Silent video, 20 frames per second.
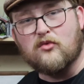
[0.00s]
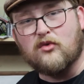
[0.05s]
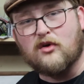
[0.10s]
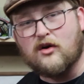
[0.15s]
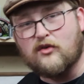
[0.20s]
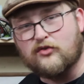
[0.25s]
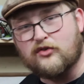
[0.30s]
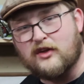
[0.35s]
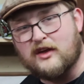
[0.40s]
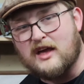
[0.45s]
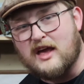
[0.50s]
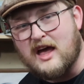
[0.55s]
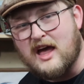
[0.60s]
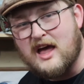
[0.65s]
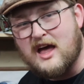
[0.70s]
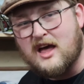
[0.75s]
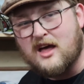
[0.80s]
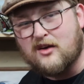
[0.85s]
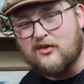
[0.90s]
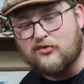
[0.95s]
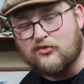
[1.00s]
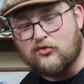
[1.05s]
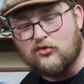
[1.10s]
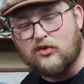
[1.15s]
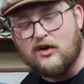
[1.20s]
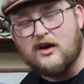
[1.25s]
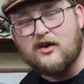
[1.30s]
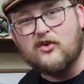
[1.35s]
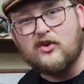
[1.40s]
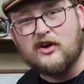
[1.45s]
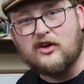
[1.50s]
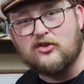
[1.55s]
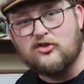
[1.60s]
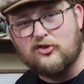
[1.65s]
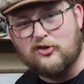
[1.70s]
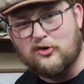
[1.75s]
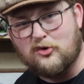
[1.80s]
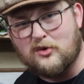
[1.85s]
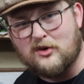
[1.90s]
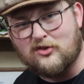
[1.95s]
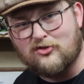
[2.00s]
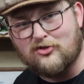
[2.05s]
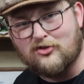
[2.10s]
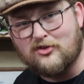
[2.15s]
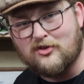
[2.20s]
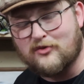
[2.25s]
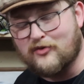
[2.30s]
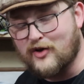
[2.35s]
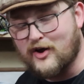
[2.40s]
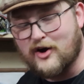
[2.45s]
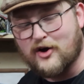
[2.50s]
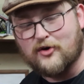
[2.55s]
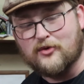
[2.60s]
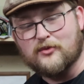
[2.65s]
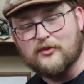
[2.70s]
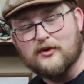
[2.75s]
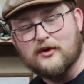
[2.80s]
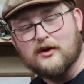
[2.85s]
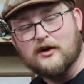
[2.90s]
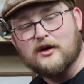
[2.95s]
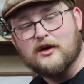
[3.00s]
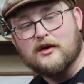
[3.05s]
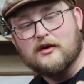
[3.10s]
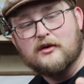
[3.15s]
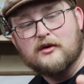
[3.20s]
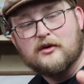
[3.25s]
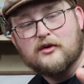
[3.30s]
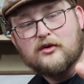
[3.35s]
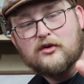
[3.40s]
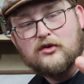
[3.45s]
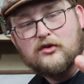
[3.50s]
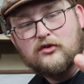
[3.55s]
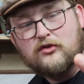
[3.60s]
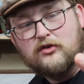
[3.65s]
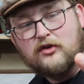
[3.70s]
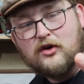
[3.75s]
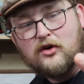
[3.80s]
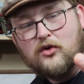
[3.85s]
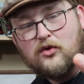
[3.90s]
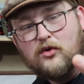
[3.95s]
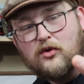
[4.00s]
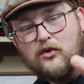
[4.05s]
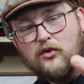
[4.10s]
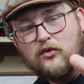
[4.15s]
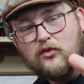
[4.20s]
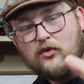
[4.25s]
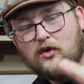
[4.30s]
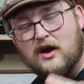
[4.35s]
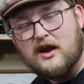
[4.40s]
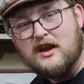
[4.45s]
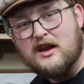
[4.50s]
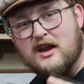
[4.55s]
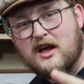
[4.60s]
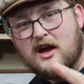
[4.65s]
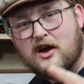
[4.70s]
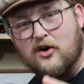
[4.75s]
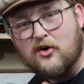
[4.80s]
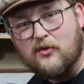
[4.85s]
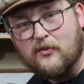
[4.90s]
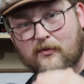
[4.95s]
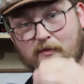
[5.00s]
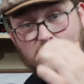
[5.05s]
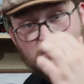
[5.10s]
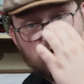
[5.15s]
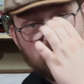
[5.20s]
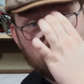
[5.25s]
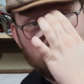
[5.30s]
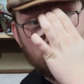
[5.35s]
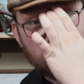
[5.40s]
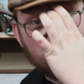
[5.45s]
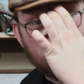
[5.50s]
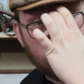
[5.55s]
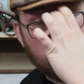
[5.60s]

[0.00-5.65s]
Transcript: roughly have right around 2 inches of hair. So right now, just